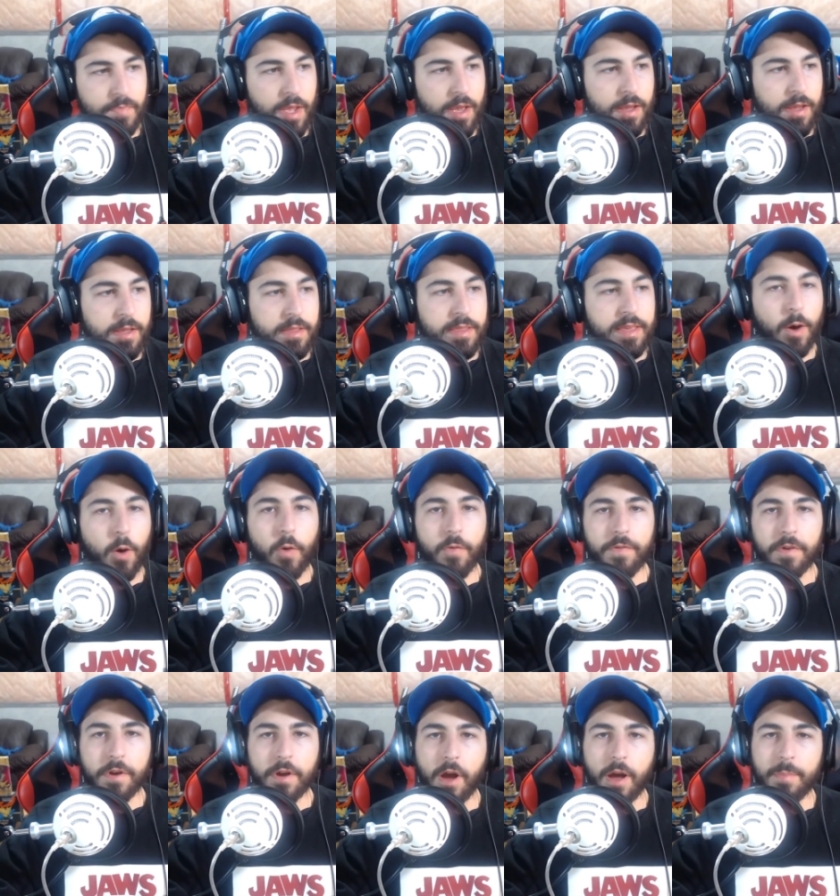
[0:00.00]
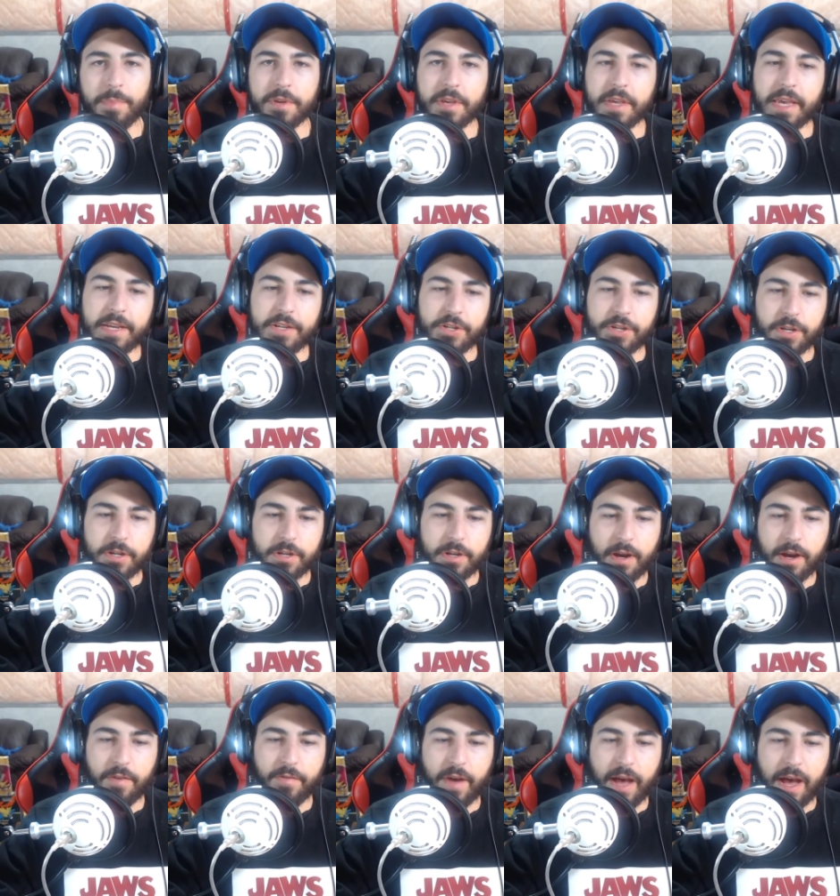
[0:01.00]
the overcomplication
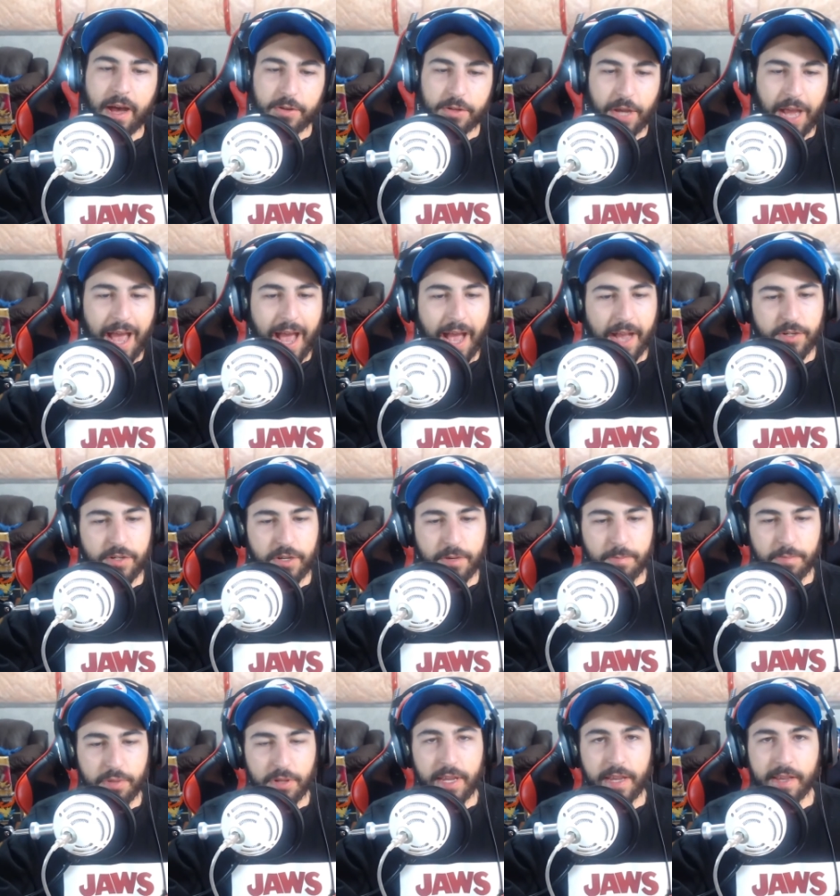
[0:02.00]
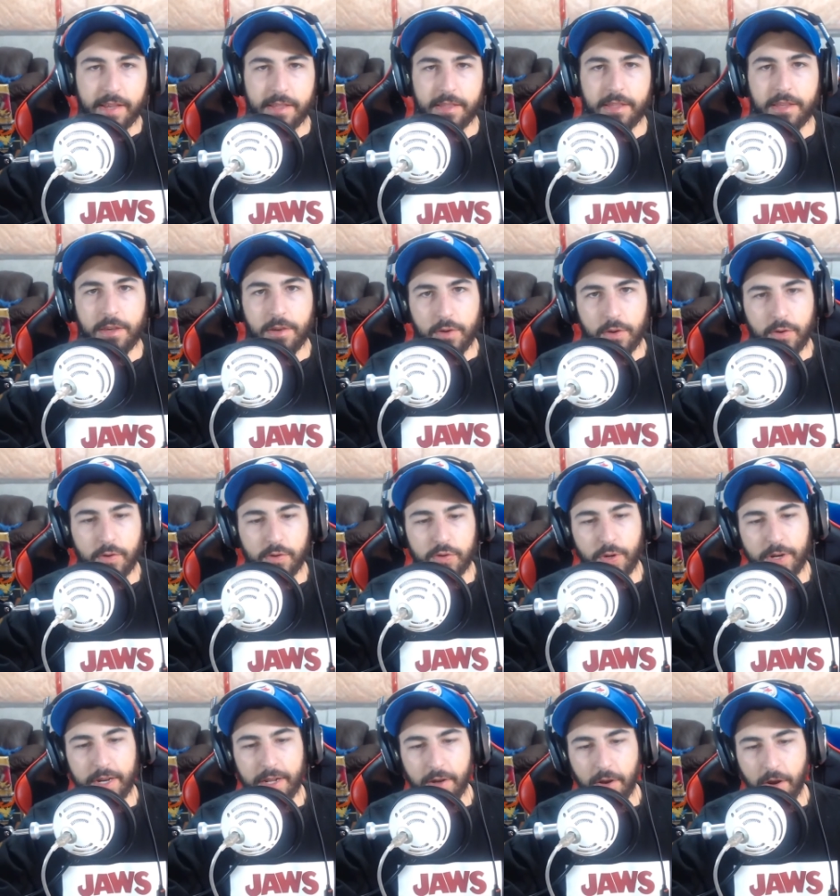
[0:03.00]
of how to actually play the Yu-Gi-Oh
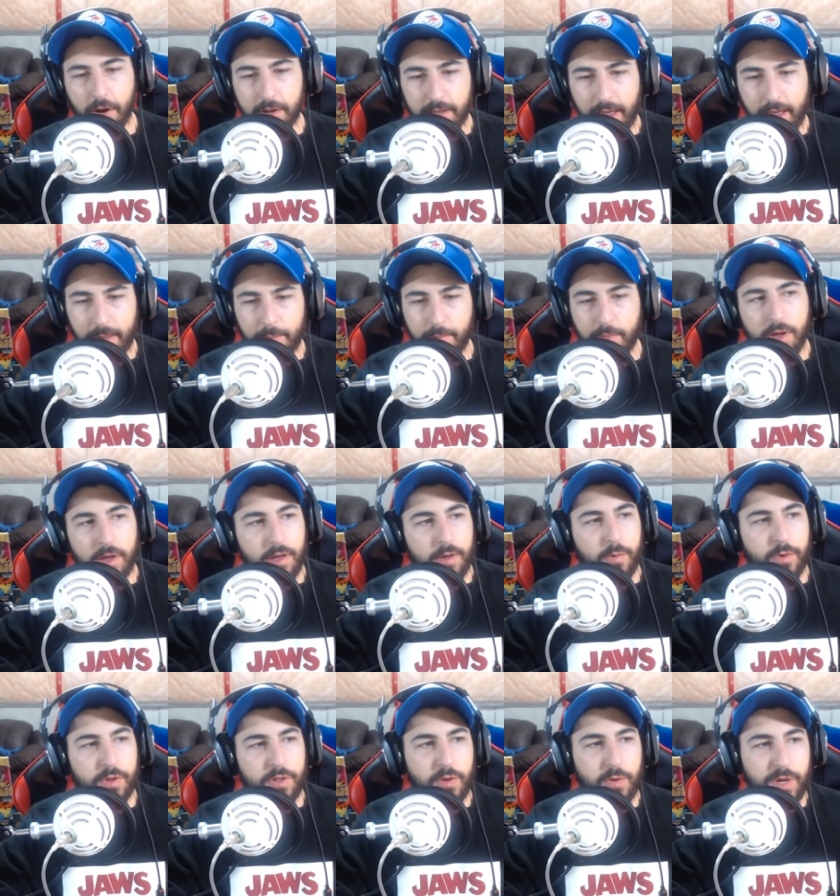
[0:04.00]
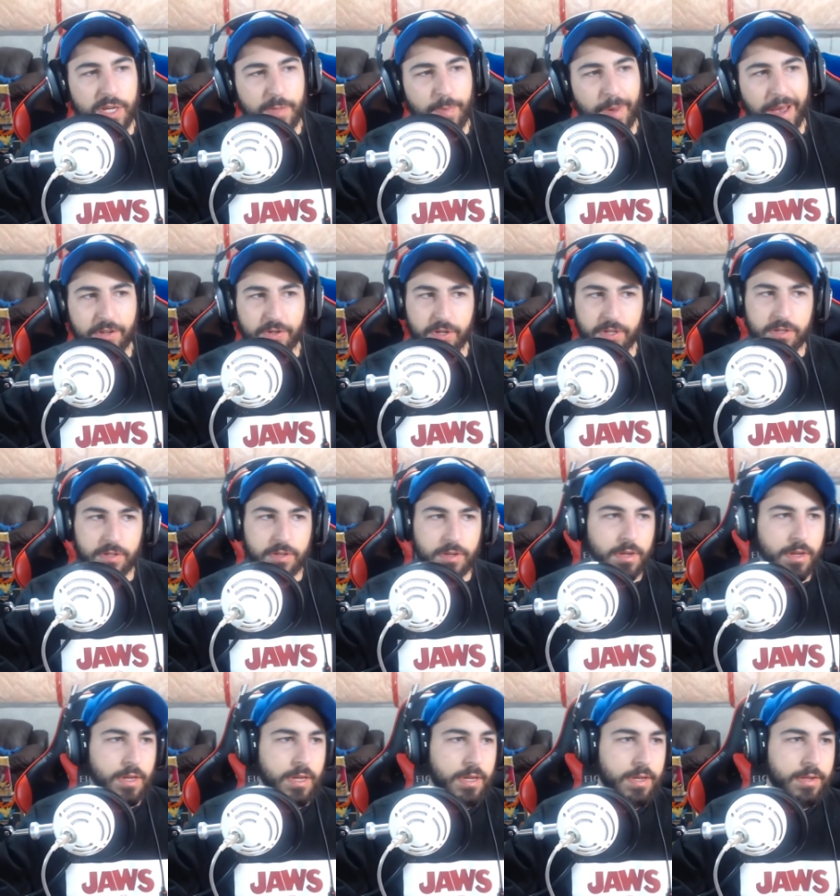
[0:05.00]
trading card game with new expansions.
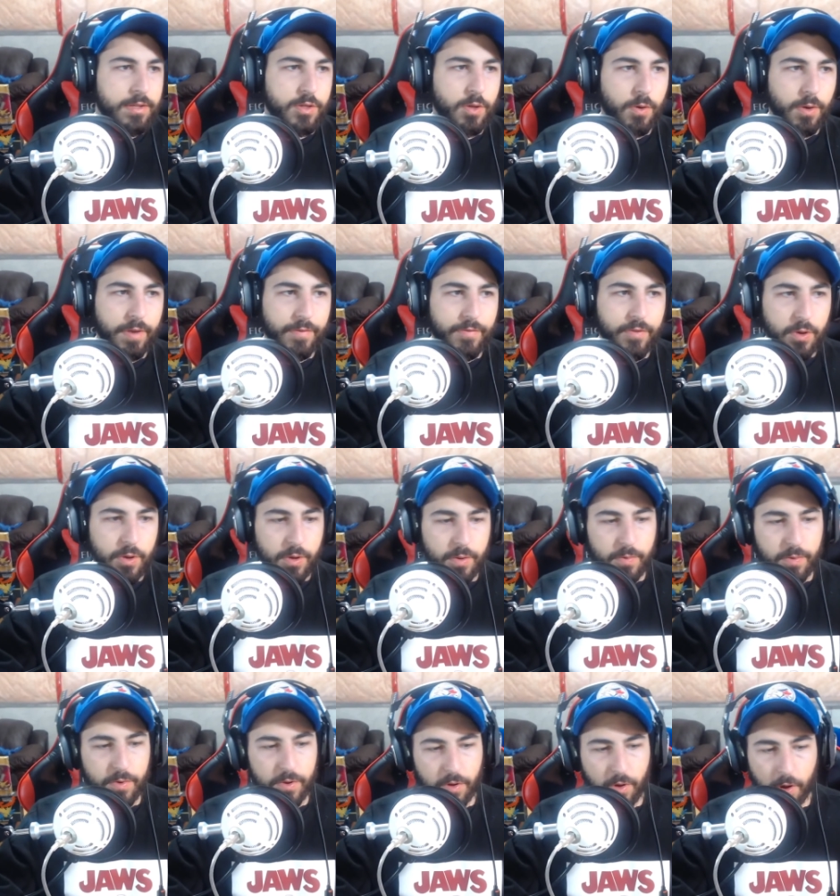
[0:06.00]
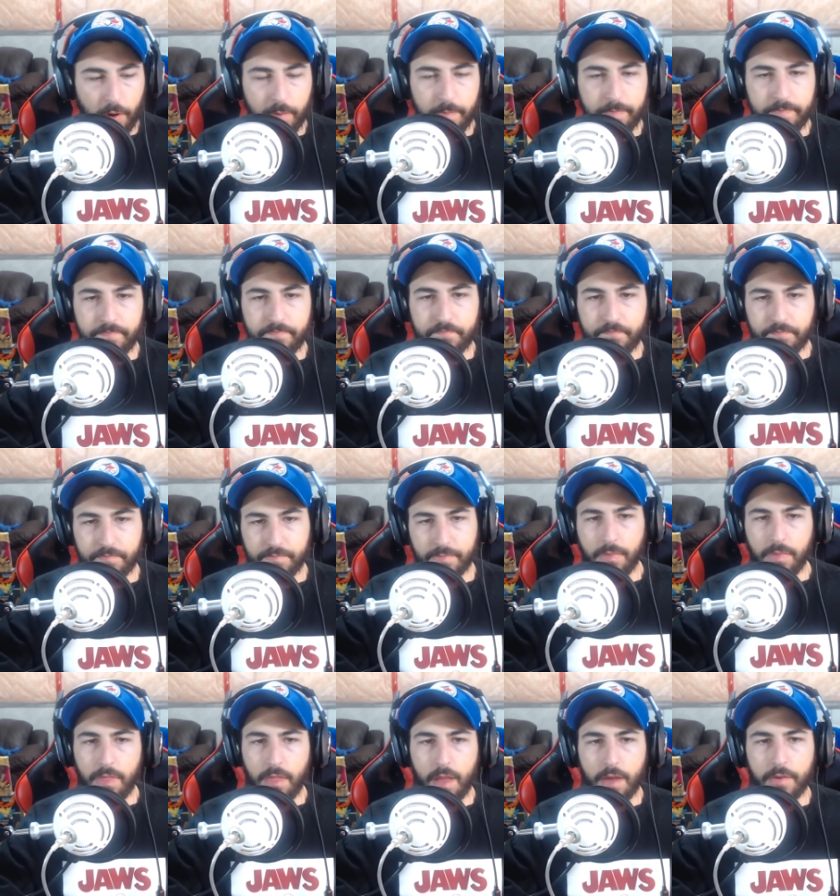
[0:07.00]
So if you could recall
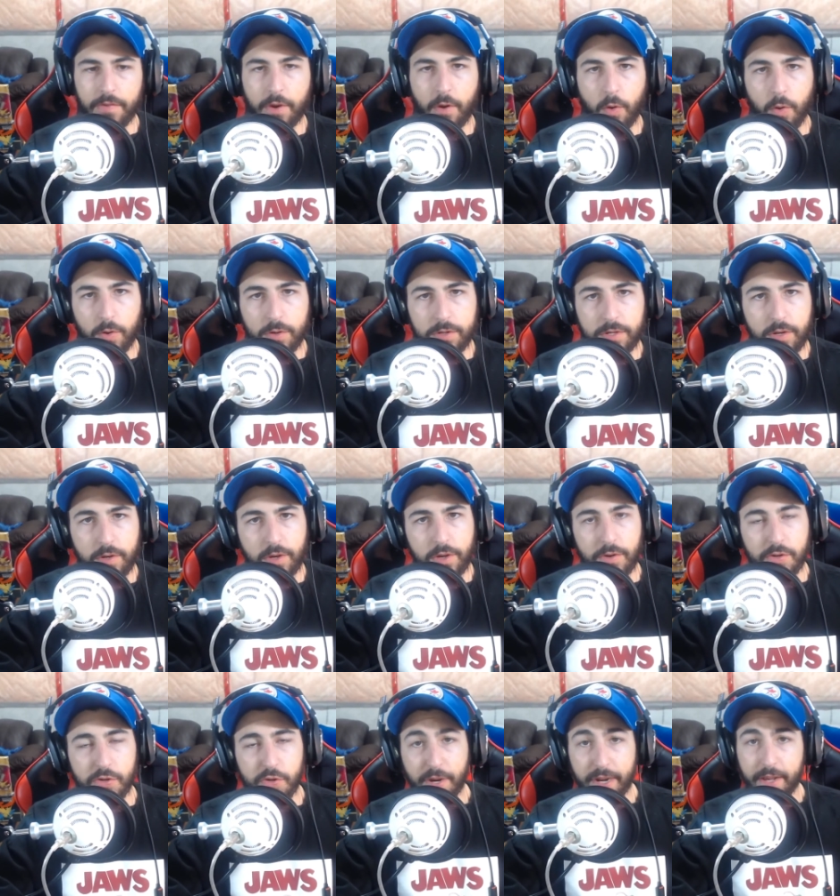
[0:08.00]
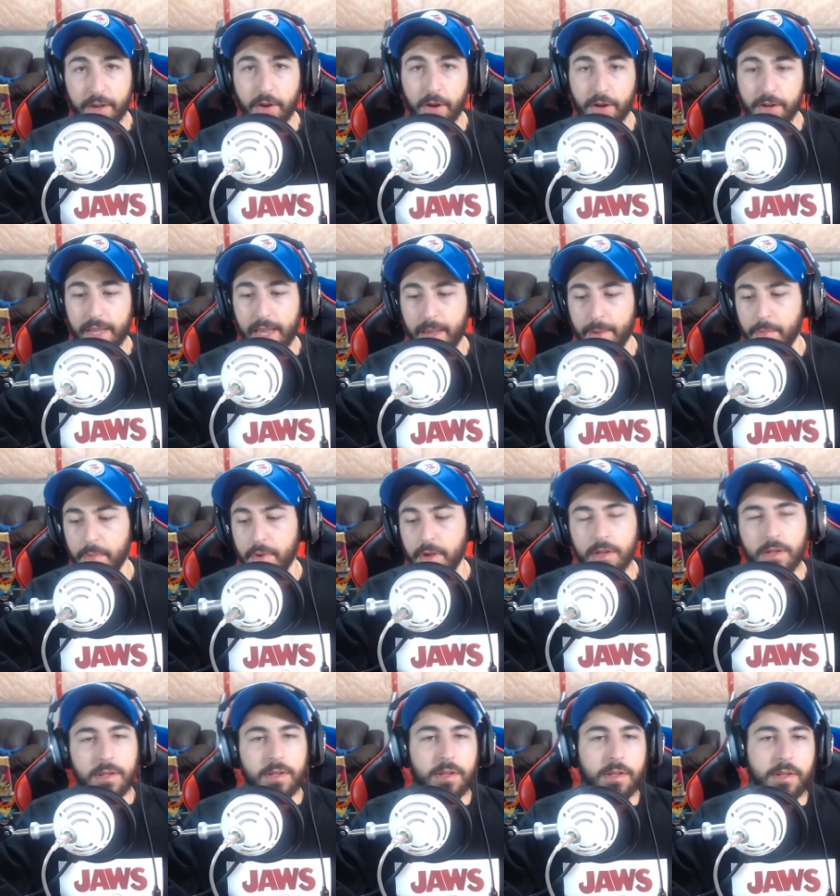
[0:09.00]
the old Yu-Gi-Oh trading card game,
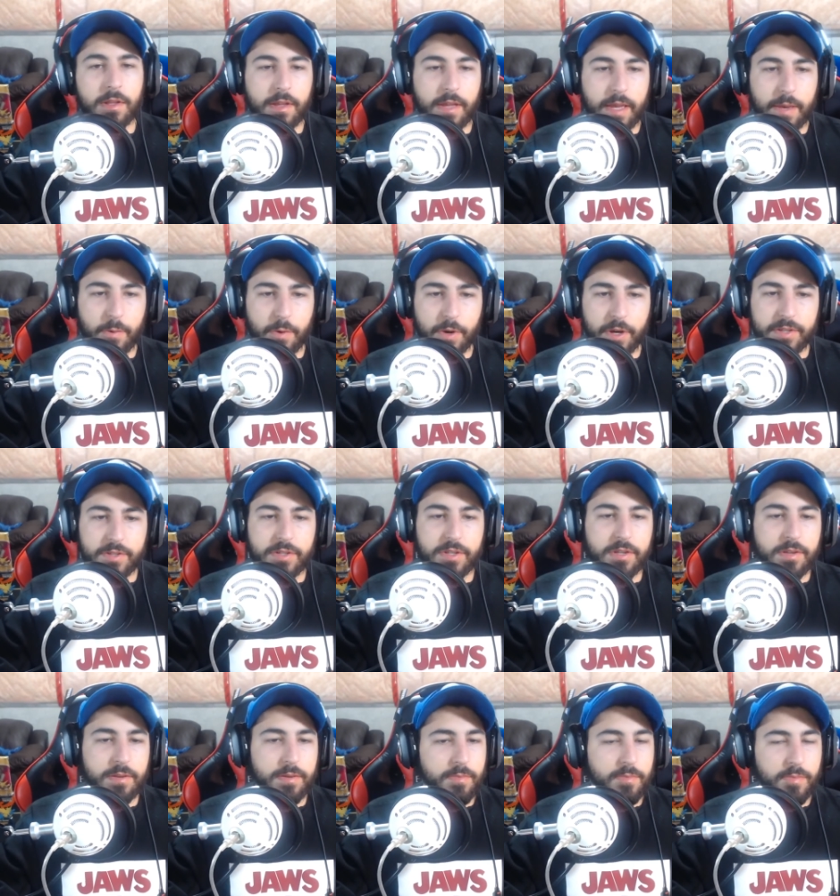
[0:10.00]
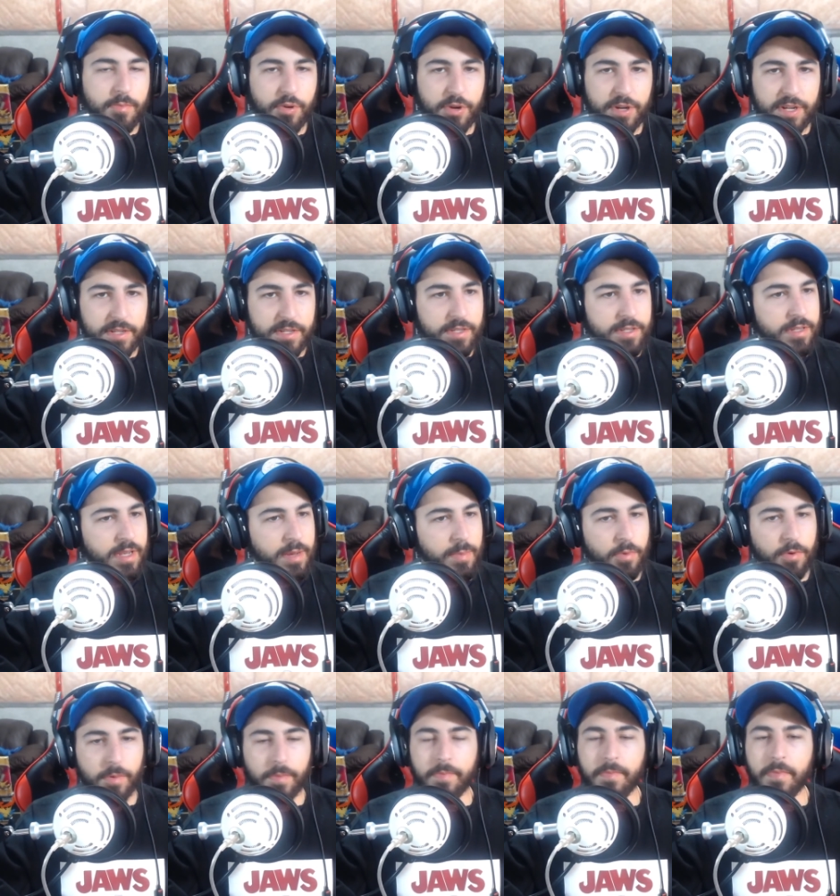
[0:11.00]
it was pretty
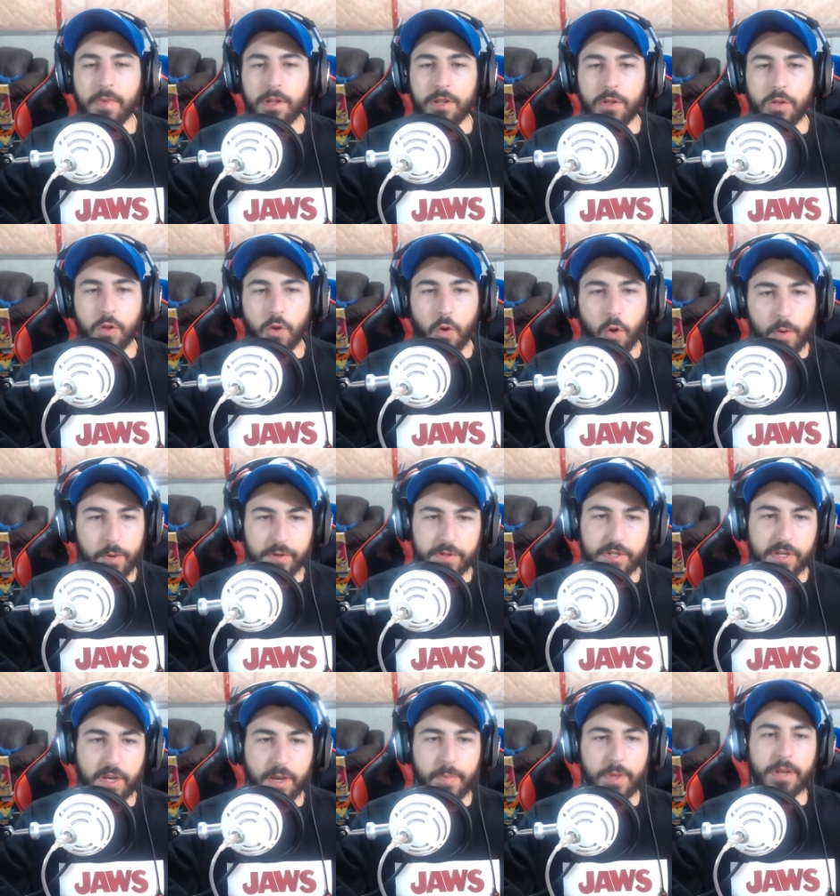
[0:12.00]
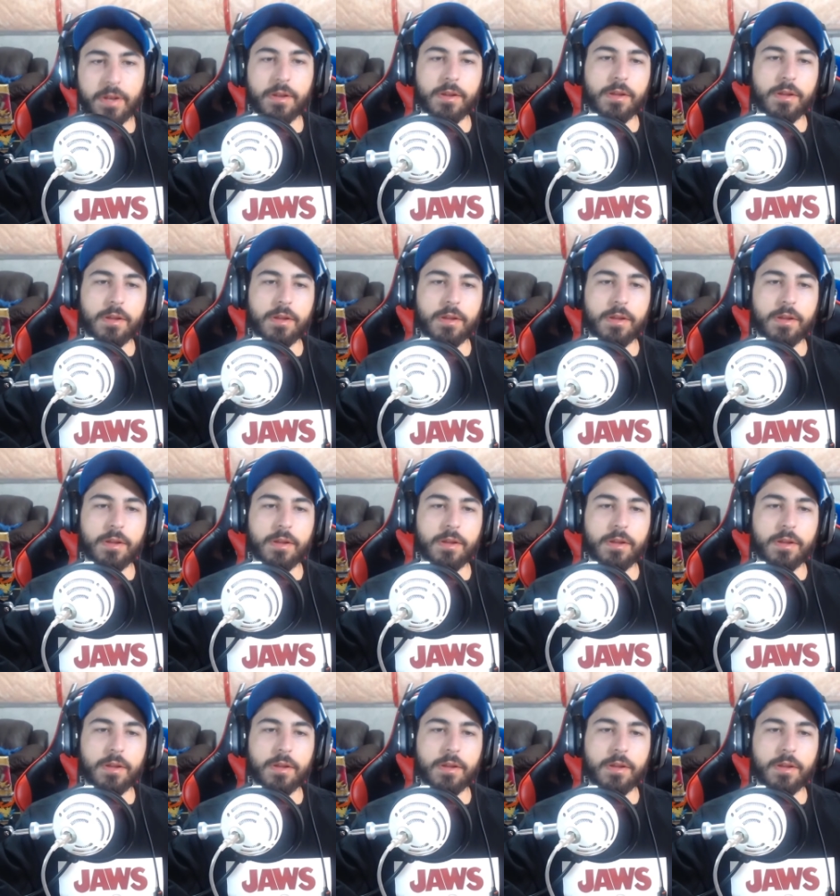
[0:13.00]
simple. Normal summon,